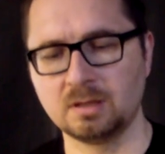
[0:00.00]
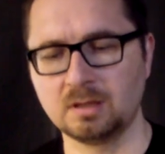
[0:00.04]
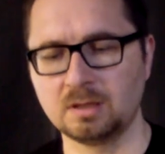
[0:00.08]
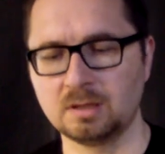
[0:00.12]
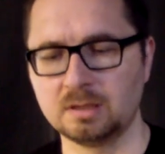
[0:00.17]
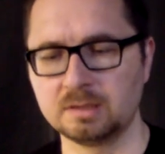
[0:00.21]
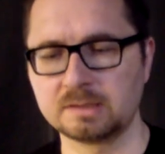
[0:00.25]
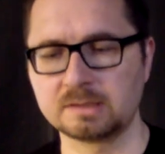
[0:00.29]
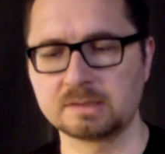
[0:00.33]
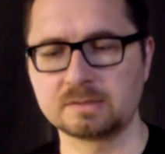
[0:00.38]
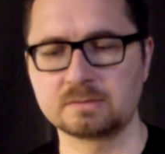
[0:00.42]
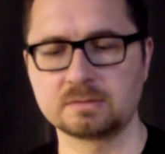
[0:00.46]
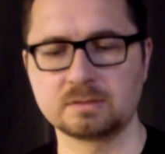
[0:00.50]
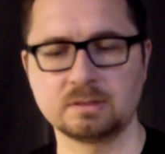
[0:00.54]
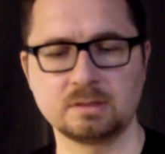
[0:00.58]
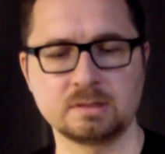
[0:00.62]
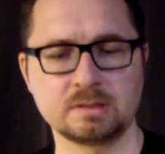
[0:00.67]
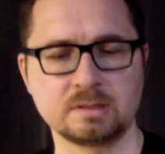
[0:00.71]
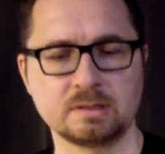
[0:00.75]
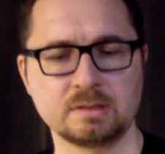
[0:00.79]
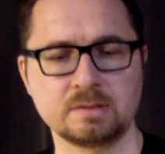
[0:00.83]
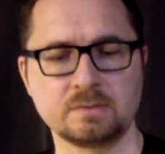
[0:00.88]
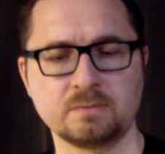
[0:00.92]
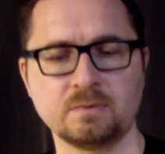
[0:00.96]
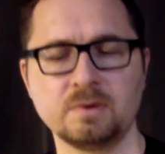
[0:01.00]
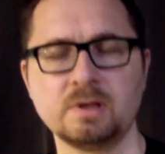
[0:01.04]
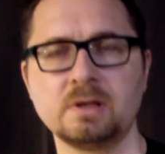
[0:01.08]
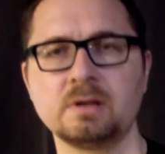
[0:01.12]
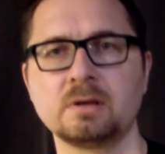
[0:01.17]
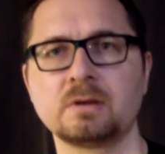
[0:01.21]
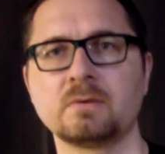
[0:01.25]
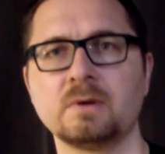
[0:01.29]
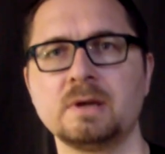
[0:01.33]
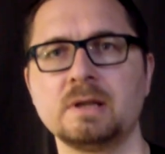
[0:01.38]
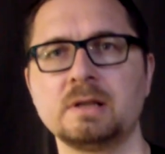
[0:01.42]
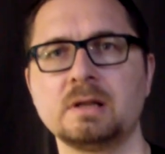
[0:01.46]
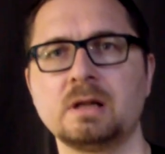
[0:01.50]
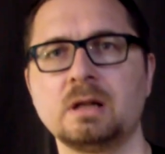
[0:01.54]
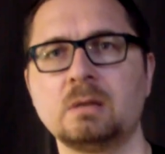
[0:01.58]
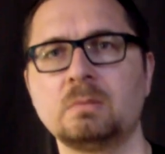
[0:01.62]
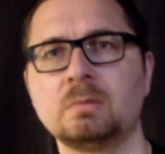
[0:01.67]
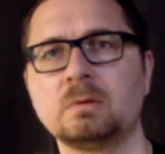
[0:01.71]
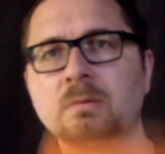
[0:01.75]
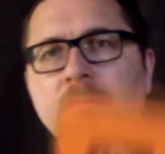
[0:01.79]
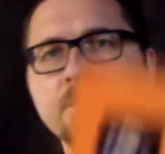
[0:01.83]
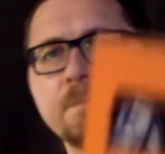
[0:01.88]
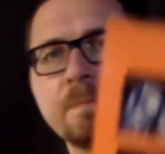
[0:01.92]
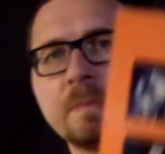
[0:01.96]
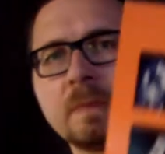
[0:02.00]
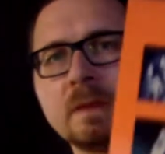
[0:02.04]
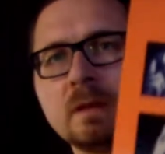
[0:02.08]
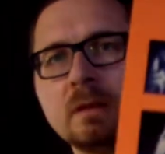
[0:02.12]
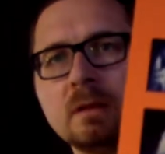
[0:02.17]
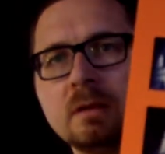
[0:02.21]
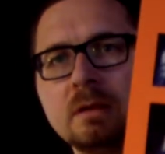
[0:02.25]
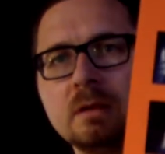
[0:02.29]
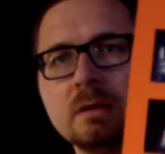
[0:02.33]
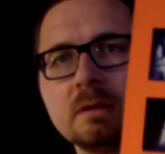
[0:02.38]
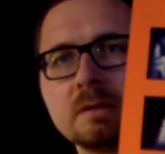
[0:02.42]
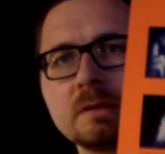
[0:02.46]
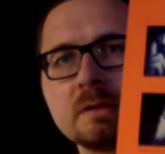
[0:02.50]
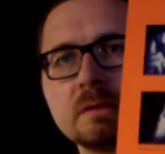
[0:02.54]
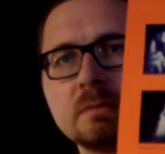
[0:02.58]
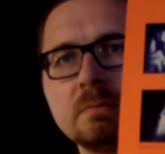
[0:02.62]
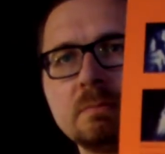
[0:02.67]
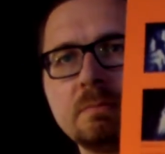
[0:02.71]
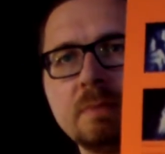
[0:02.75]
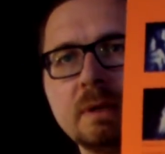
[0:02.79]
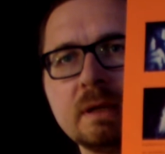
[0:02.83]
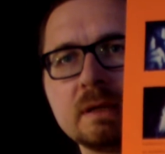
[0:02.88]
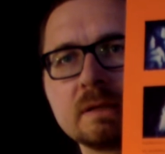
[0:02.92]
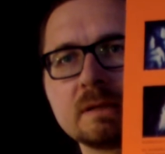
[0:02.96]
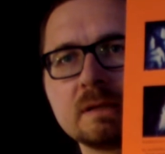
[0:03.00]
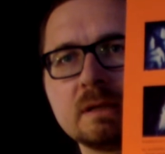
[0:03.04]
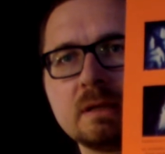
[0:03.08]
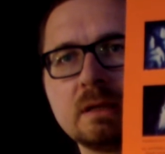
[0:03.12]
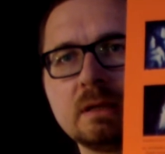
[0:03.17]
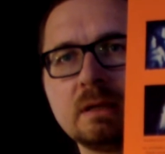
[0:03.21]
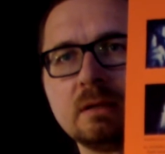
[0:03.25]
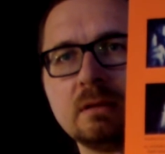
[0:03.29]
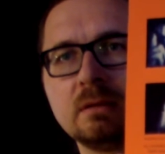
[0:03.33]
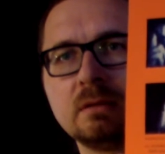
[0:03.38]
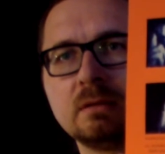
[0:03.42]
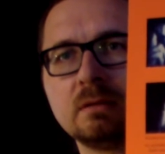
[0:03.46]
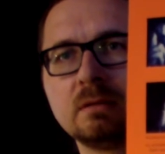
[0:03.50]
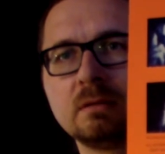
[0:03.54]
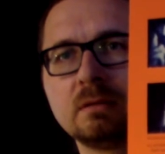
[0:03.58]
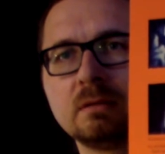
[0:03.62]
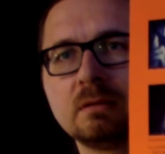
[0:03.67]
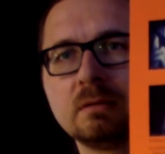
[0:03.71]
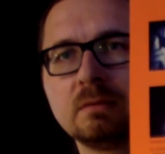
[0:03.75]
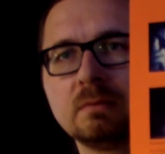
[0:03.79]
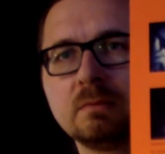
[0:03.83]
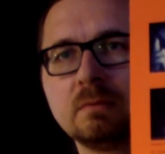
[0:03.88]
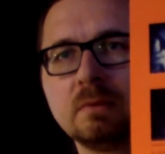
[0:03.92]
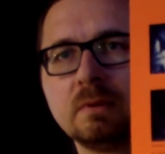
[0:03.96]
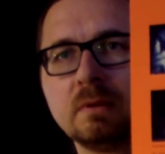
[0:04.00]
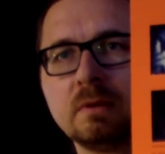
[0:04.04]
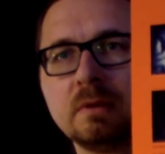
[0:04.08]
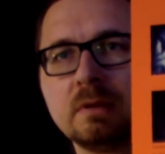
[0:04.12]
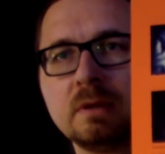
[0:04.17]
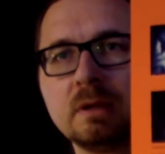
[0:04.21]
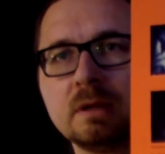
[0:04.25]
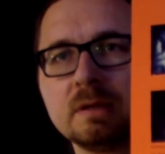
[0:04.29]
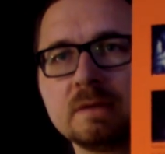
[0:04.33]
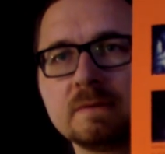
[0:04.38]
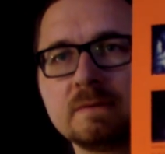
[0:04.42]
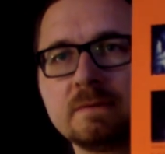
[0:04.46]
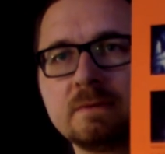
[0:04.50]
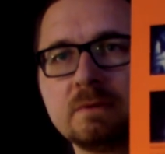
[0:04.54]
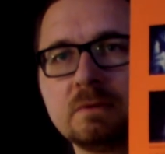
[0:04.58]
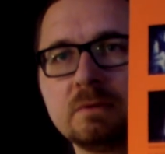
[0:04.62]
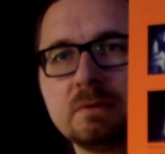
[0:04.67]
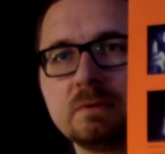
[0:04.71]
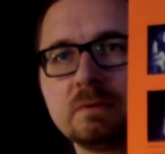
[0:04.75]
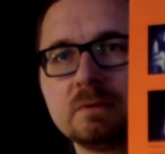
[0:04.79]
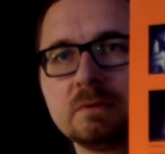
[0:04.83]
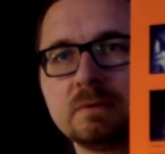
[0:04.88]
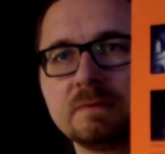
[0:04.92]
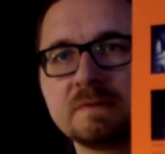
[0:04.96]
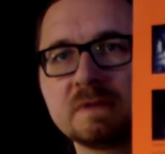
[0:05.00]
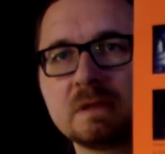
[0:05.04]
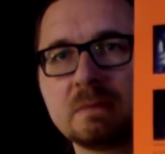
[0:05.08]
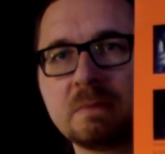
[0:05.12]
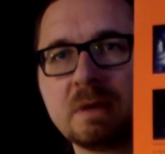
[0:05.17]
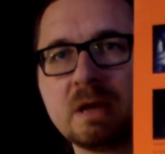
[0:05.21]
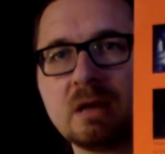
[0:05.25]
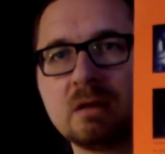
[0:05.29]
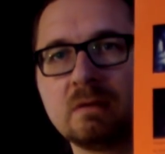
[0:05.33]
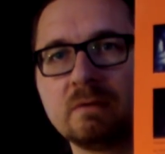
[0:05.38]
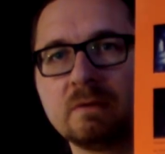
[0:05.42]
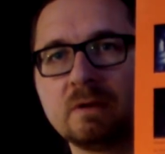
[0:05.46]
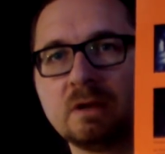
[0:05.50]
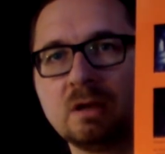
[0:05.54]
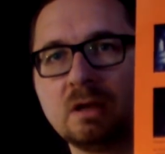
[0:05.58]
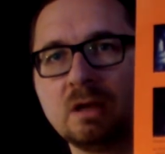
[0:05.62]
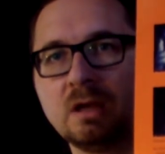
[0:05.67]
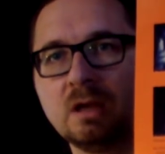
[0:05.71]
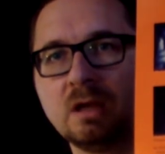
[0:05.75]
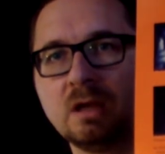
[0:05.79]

It's really a great album. Here's the backside with a nice photo of some kind of a